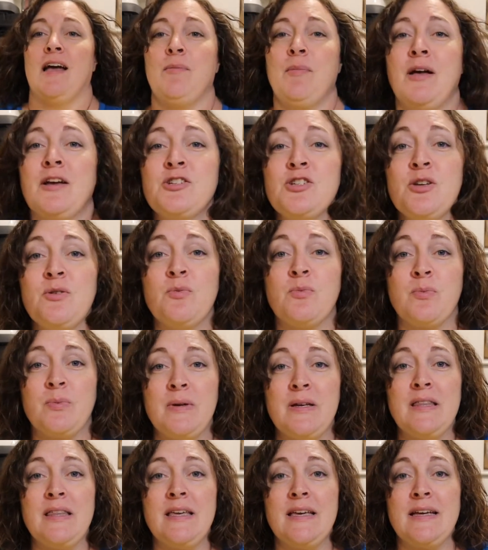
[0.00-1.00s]
I'm actually
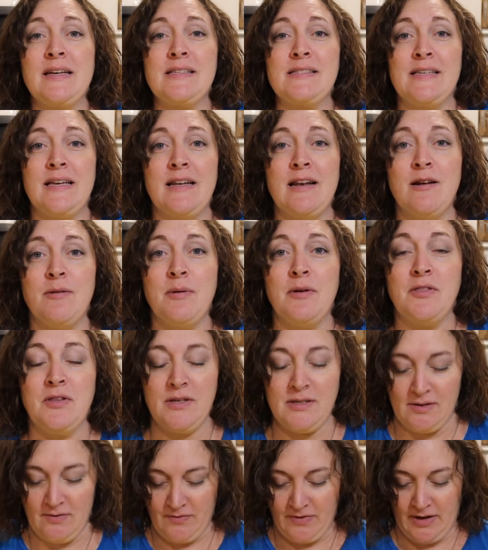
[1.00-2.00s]
really excited about
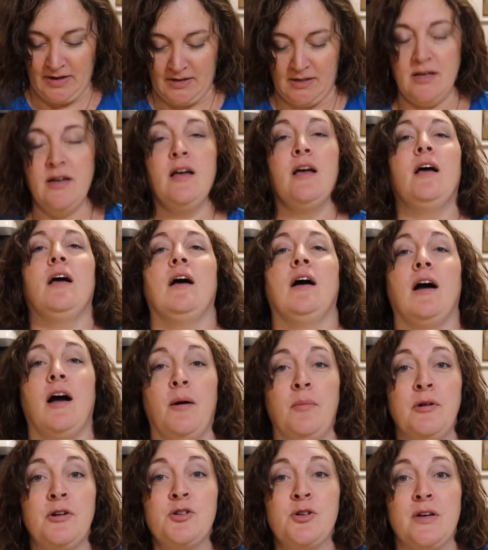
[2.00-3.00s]
this. In fact,
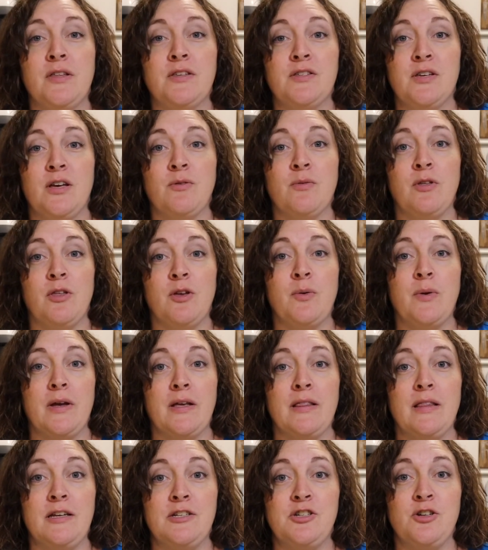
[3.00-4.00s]
I'm going to try this on really quick
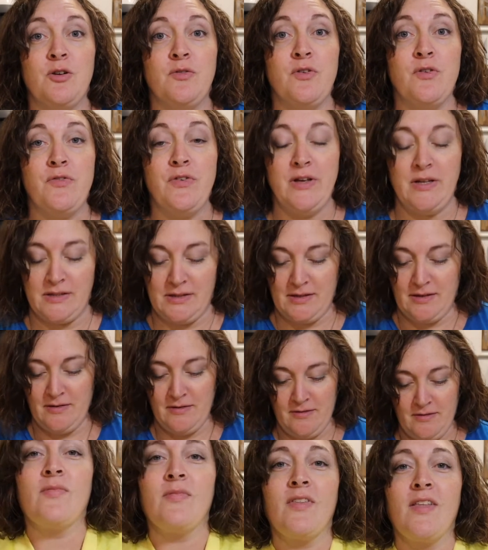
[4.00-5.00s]
and let you know if it fits.
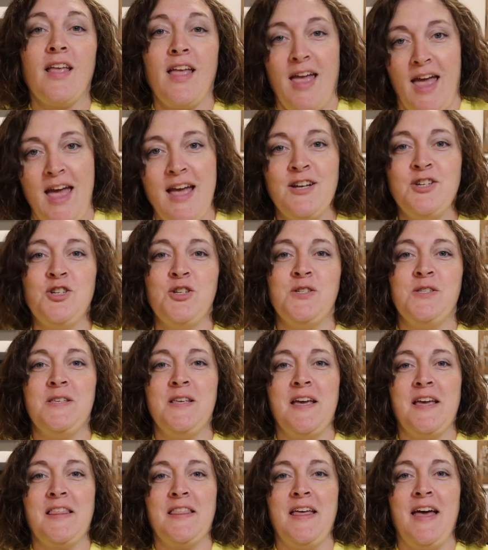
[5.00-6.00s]
And just
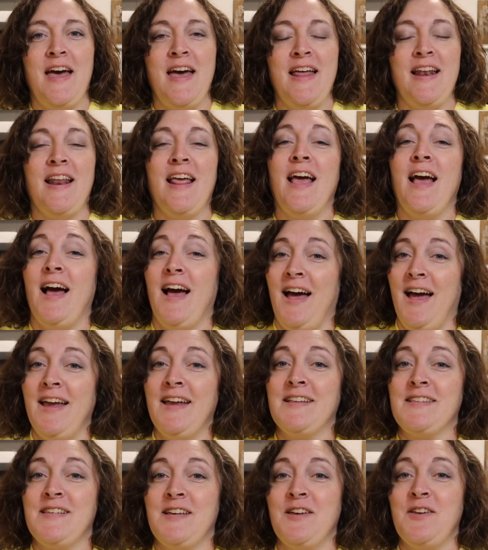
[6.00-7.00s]
like that, I
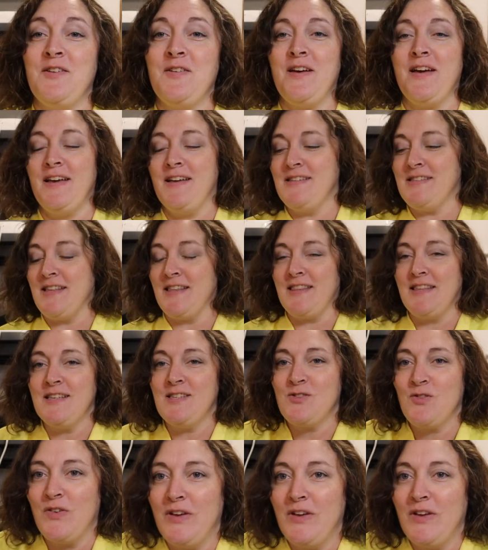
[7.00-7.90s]
can tell you guys that this